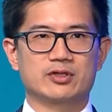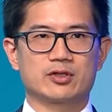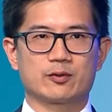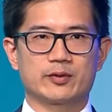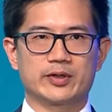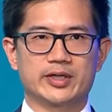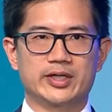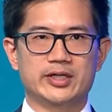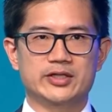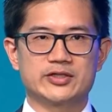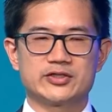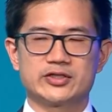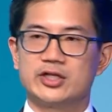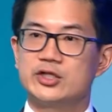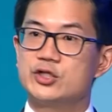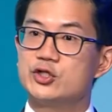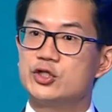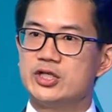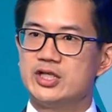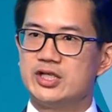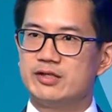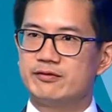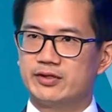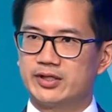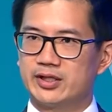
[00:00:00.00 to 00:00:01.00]
degrees,
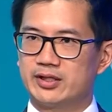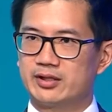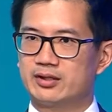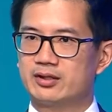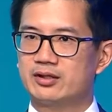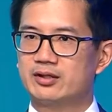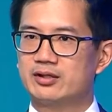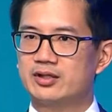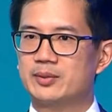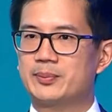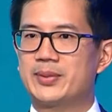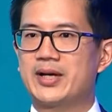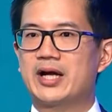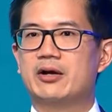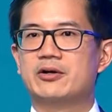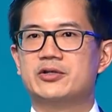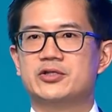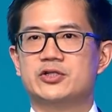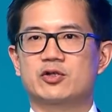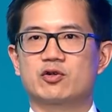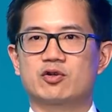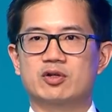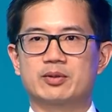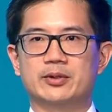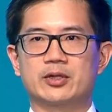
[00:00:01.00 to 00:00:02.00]
achieving the Paris
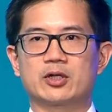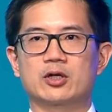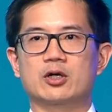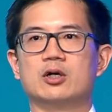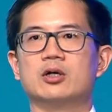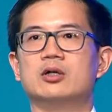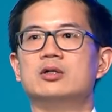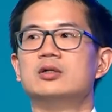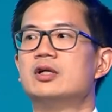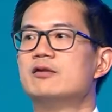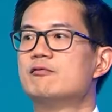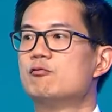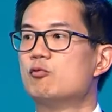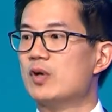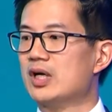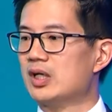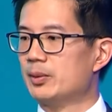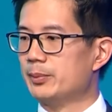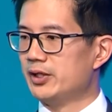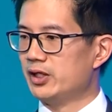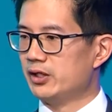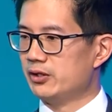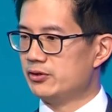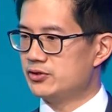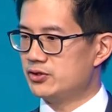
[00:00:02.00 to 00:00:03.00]
Agreement goal of well
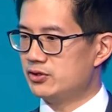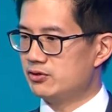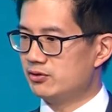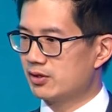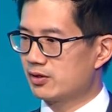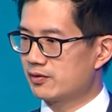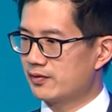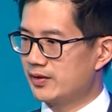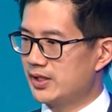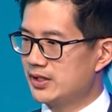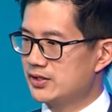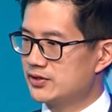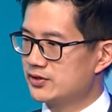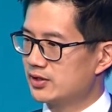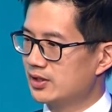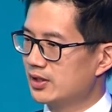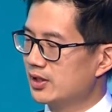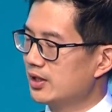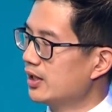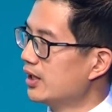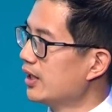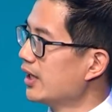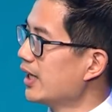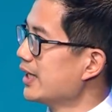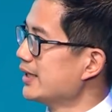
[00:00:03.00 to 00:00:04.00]
below two degrees.
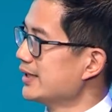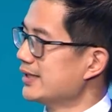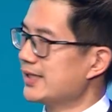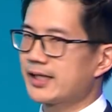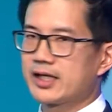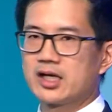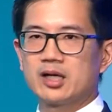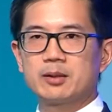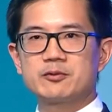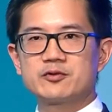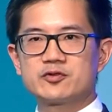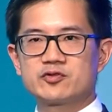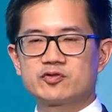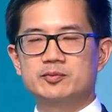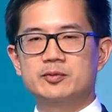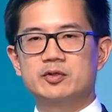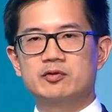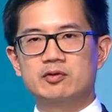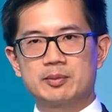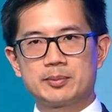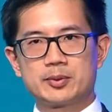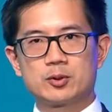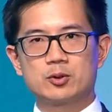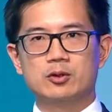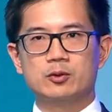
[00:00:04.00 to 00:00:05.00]
And that comes from a
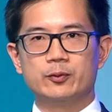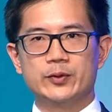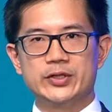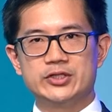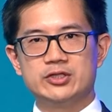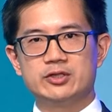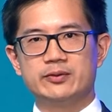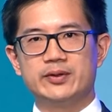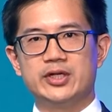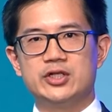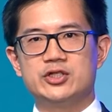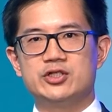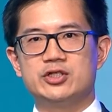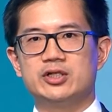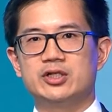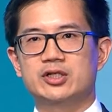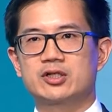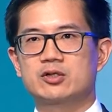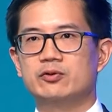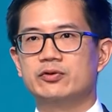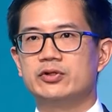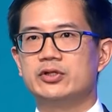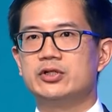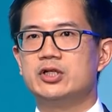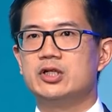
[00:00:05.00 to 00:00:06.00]
report we do each year
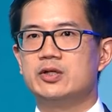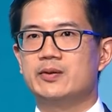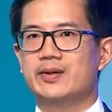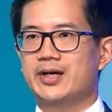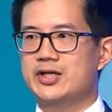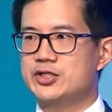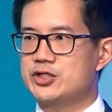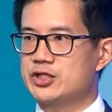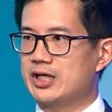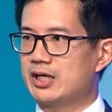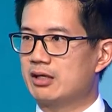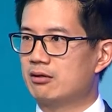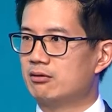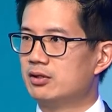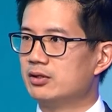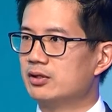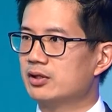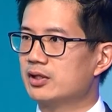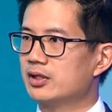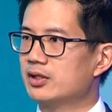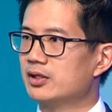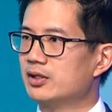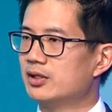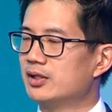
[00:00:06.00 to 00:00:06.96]
called the New Energy Outlook.